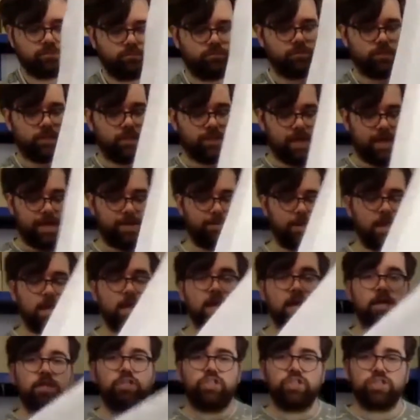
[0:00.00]
Okay,
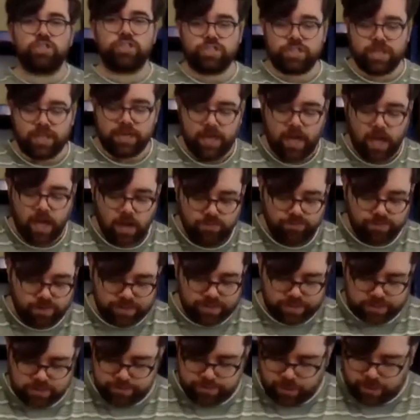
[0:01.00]
just turn it over at
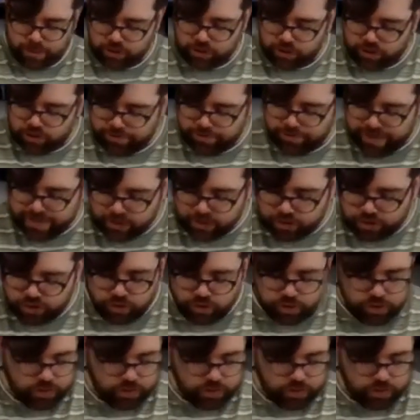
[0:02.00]
this point and just make sure you